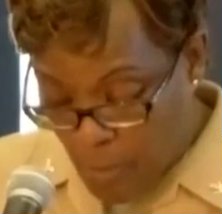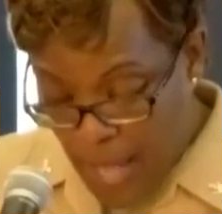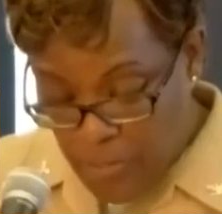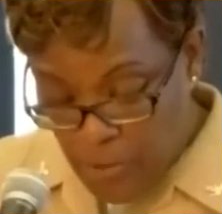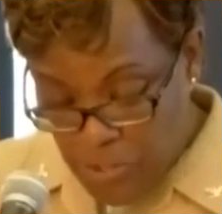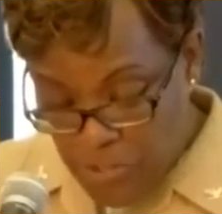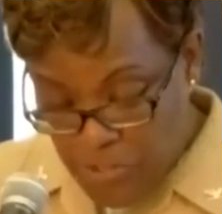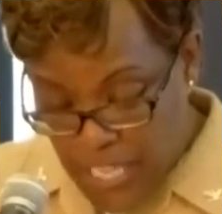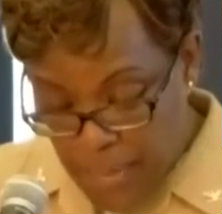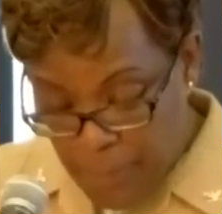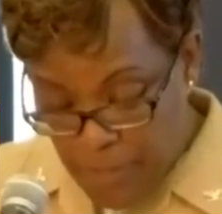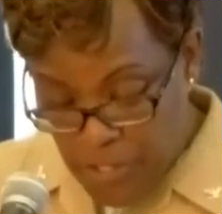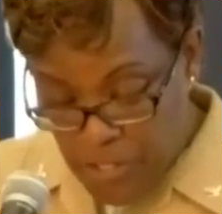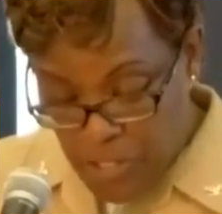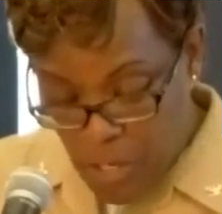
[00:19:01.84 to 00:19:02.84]
but rather
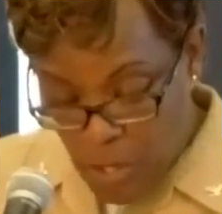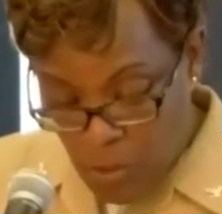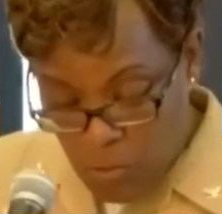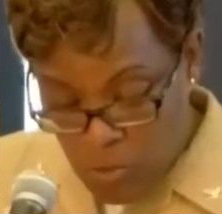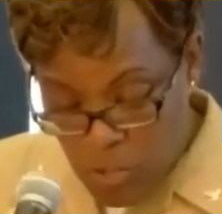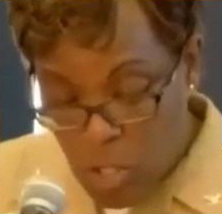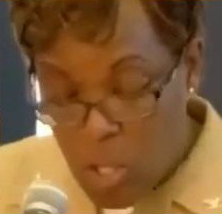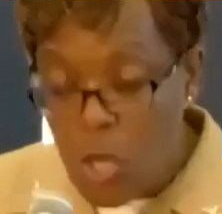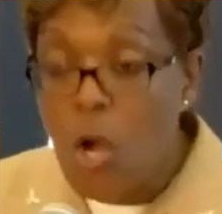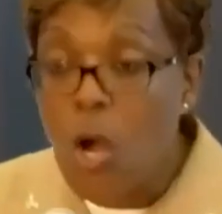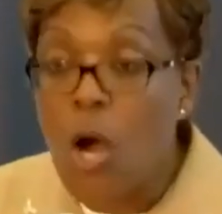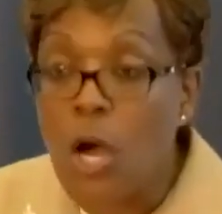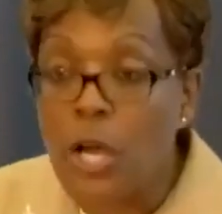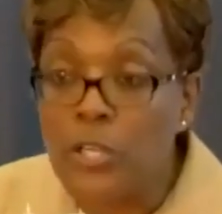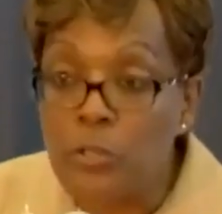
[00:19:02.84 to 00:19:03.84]
stepping stones
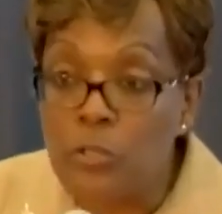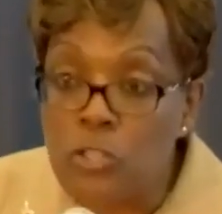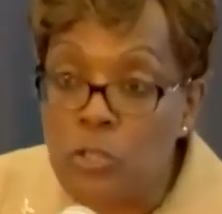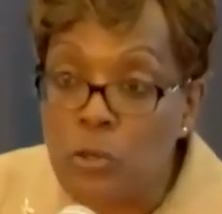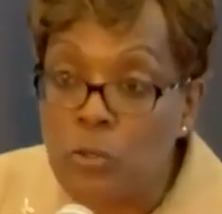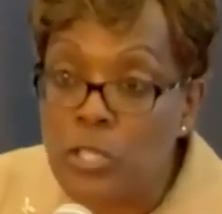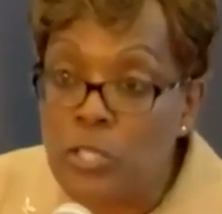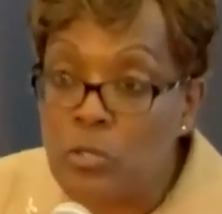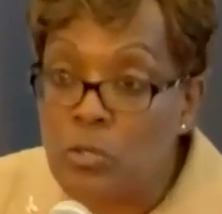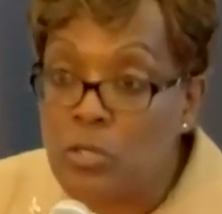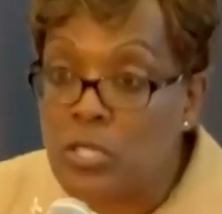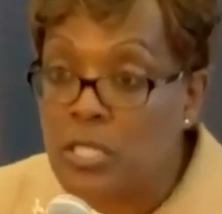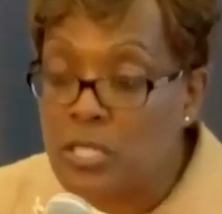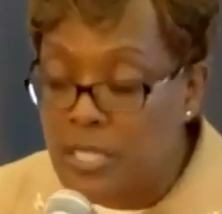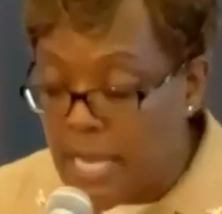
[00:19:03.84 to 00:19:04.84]
on your journey to
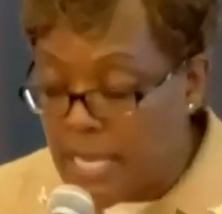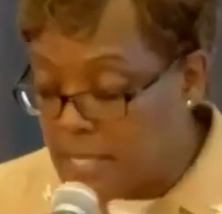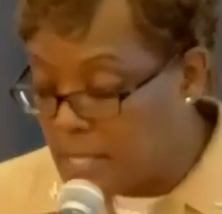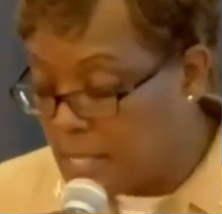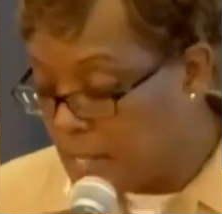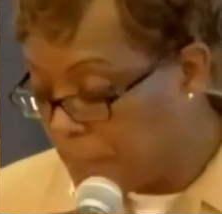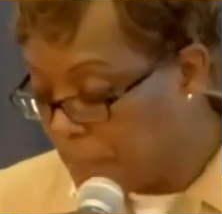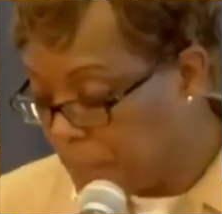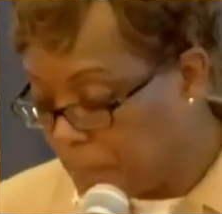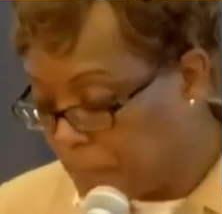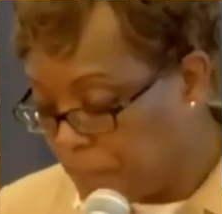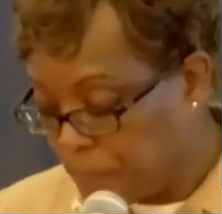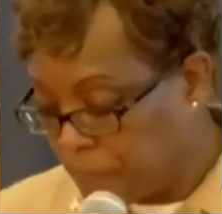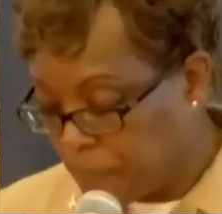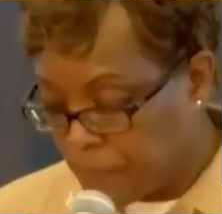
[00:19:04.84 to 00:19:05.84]
success.
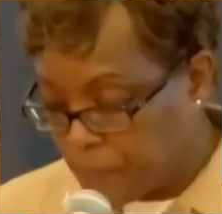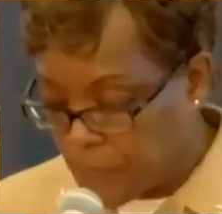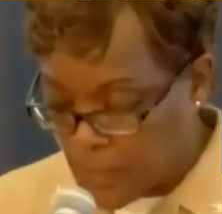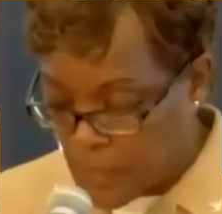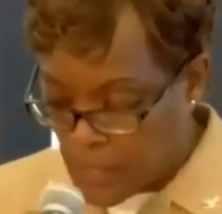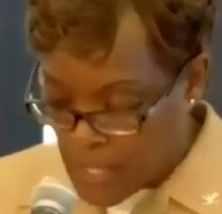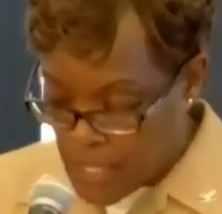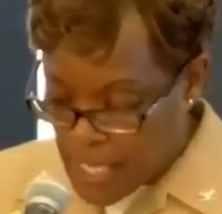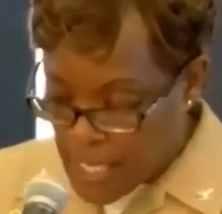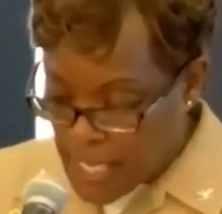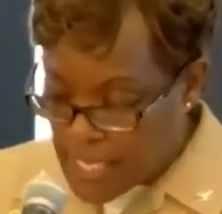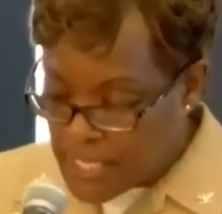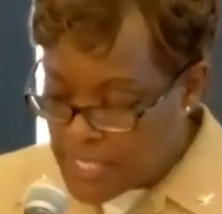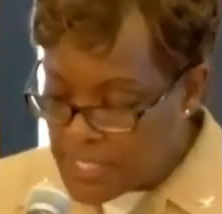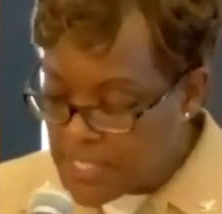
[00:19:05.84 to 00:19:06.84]

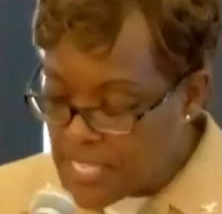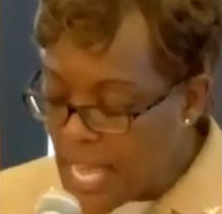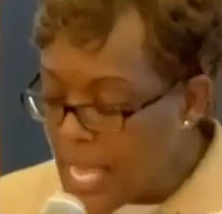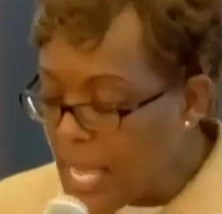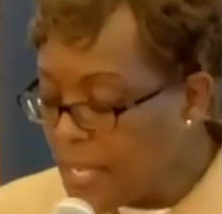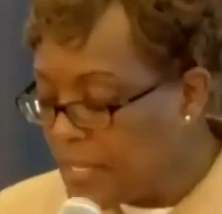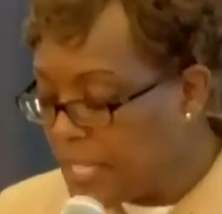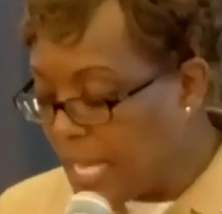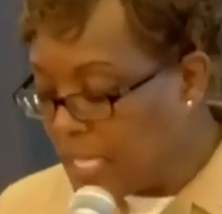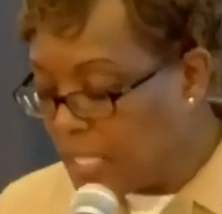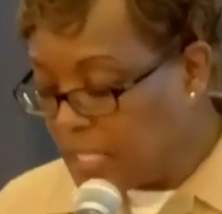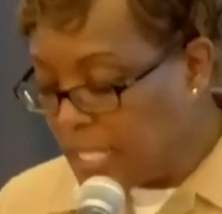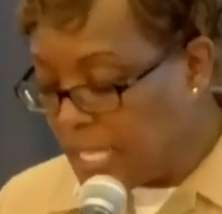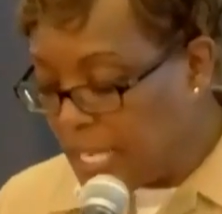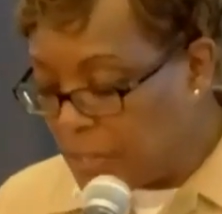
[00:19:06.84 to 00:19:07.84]
It is said that
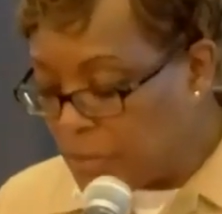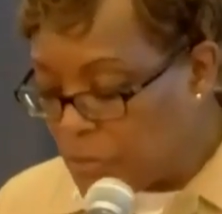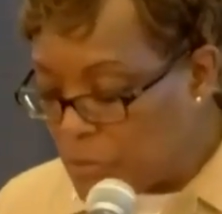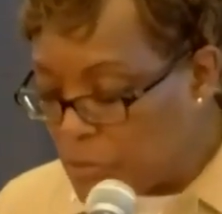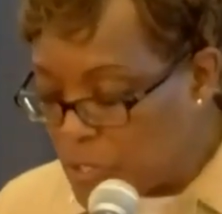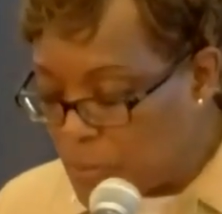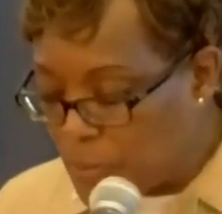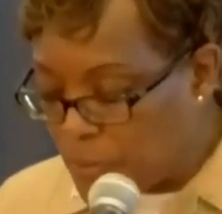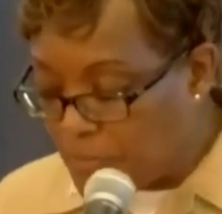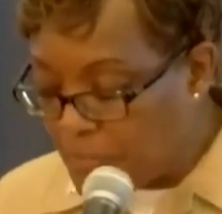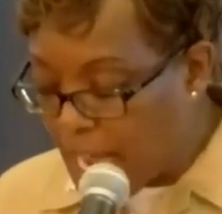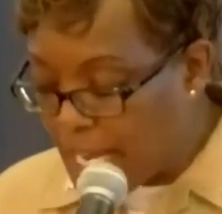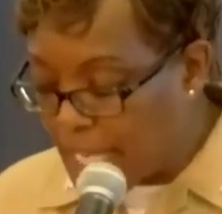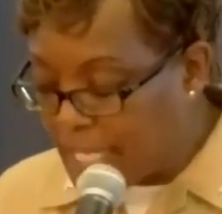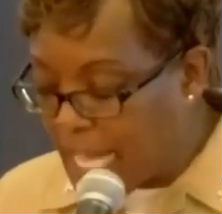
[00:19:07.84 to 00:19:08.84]
leaders
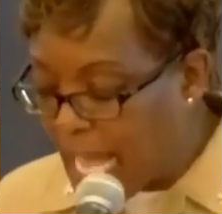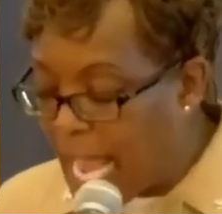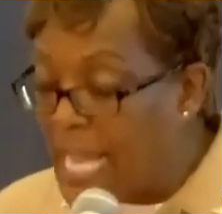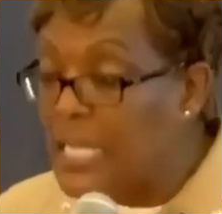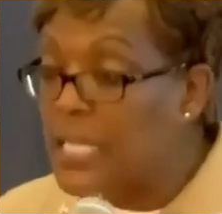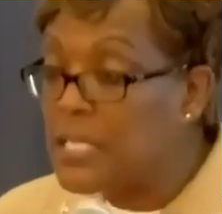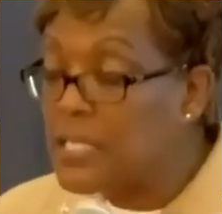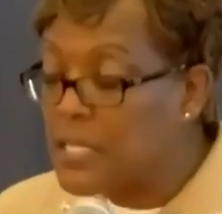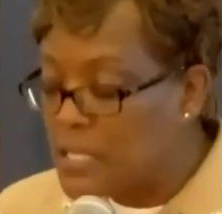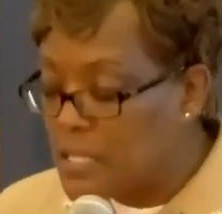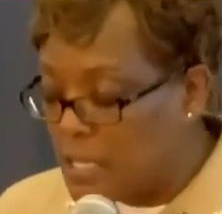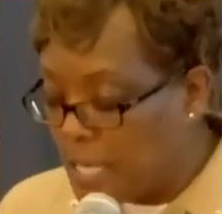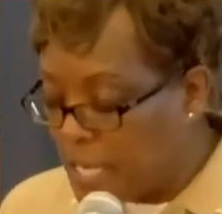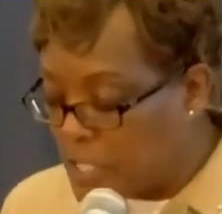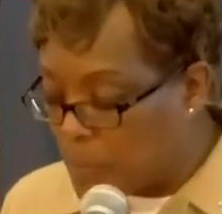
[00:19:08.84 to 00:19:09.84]
provide
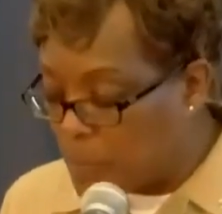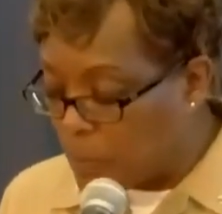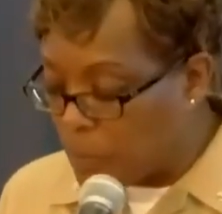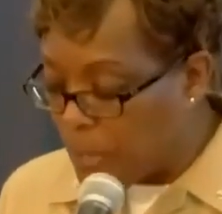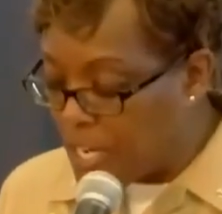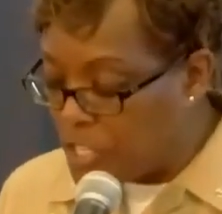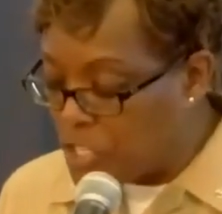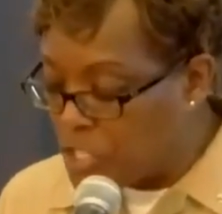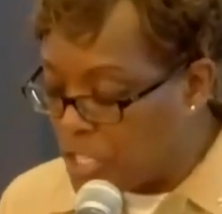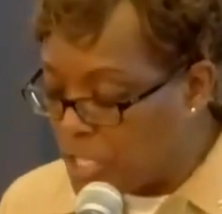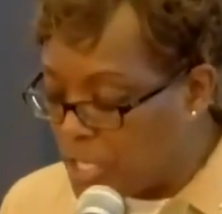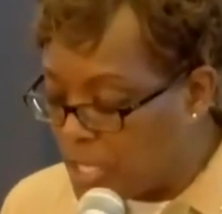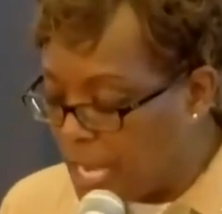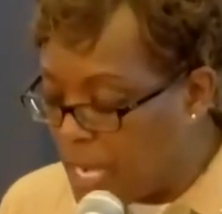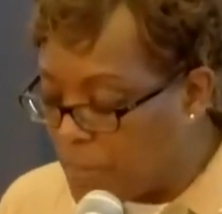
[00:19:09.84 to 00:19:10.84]
guidance,
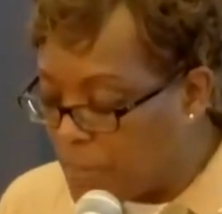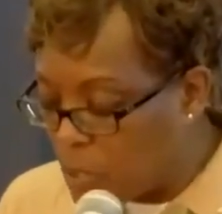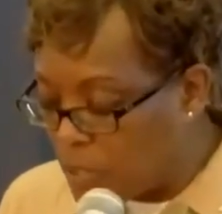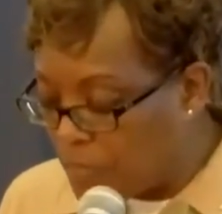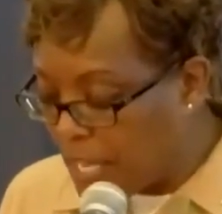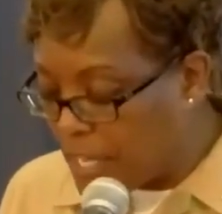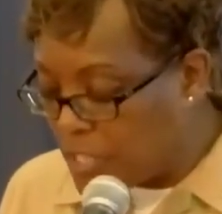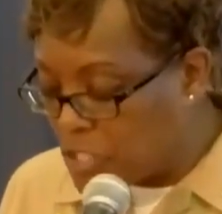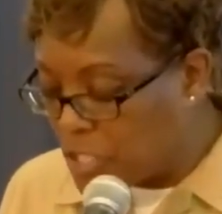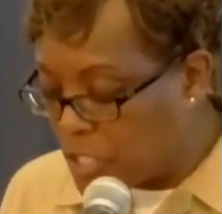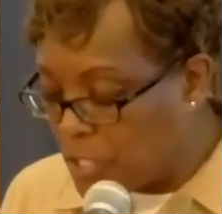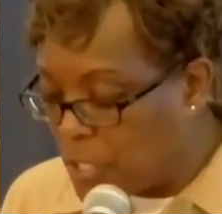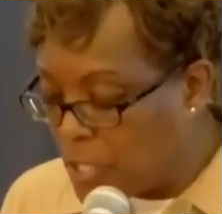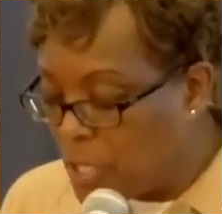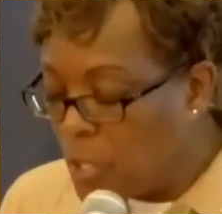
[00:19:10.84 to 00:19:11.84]
inspiration, and
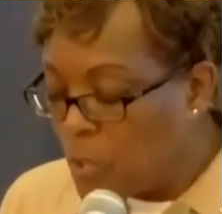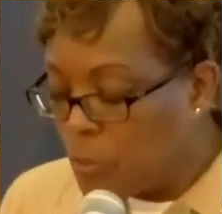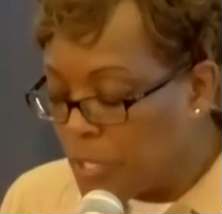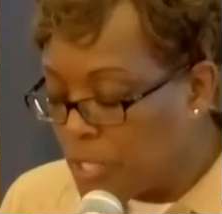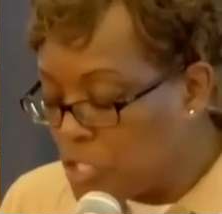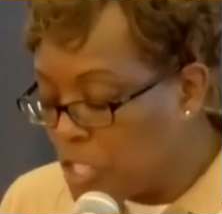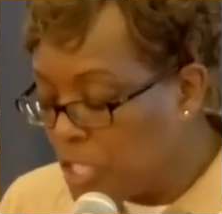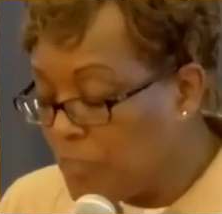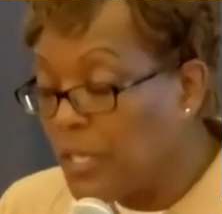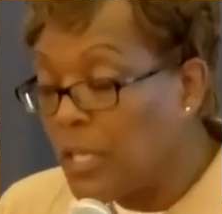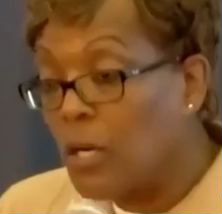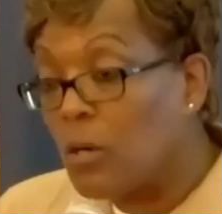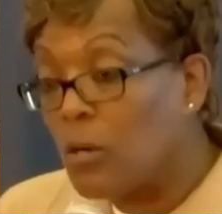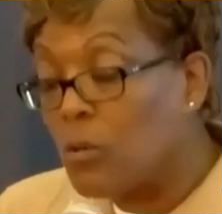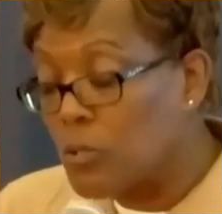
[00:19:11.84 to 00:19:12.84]
motivation when
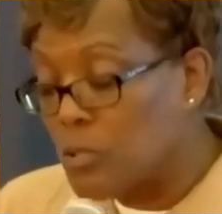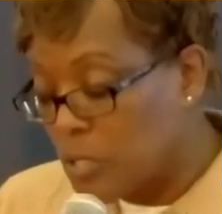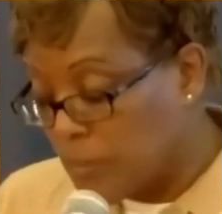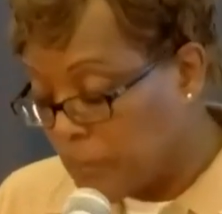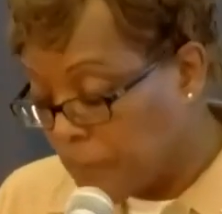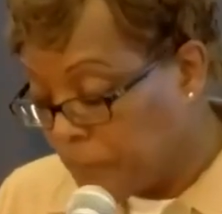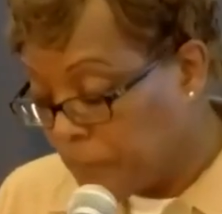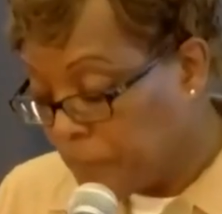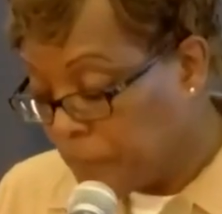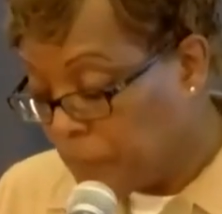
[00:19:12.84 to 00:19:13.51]
achieving goals.